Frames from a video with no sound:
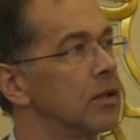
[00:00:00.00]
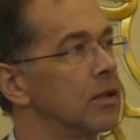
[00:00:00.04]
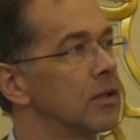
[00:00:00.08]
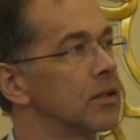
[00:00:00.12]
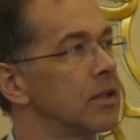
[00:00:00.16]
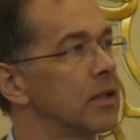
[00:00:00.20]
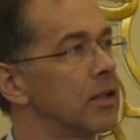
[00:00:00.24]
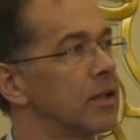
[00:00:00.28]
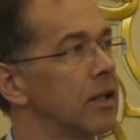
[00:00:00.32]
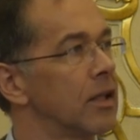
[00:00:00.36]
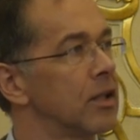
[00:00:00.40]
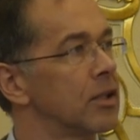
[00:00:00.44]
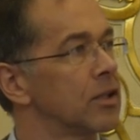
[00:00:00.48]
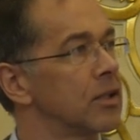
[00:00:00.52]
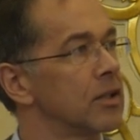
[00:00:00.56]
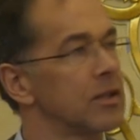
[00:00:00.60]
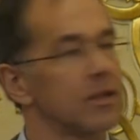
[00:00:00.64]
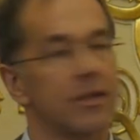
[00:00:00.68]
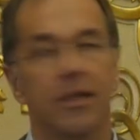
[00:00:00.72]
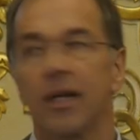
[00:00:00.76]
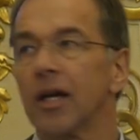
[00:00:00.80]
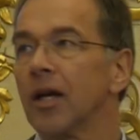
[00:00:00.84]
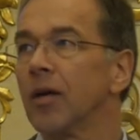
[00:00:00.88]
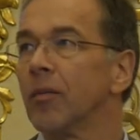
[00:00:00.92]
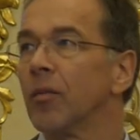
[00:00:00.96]

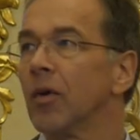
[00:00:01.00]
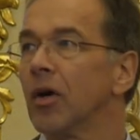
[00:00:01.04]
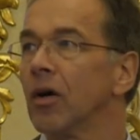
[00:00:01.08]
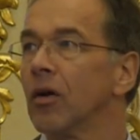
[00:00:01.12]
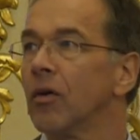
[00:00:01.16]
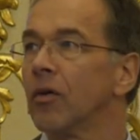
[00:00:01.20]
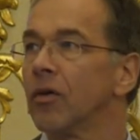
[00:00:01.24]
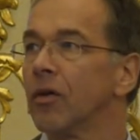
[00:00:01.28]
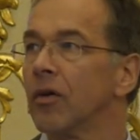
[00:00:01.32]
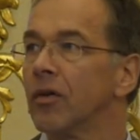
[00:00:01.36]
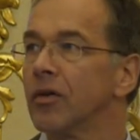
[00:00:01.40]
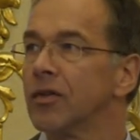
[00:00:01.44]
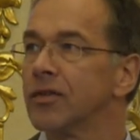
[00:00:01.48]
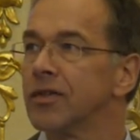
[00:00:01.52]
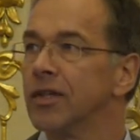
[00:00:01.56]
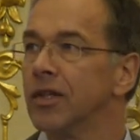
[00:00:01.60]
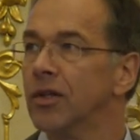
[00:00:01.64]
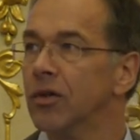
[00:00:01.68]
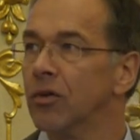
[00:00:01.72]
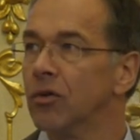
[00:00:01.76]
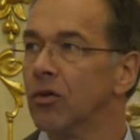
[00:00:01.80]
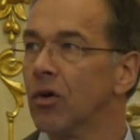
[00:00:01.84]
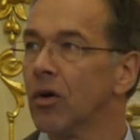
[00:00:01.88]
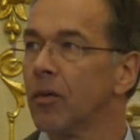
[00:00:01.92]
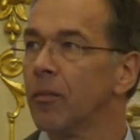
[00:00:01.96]
dissertations came out on
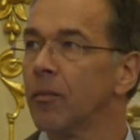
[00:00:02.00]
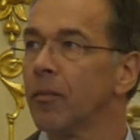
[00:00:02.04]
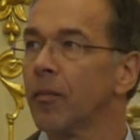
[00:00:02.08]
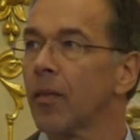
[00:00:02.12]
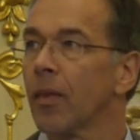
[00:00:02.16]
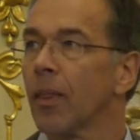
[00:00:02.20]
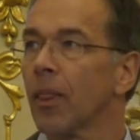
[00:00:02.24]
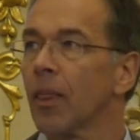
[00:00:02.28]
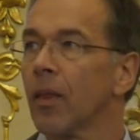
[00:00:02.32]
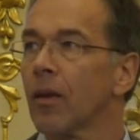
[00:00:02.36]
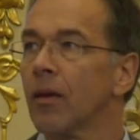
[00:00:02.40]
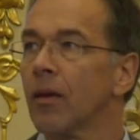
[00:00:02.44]
CD-ROM.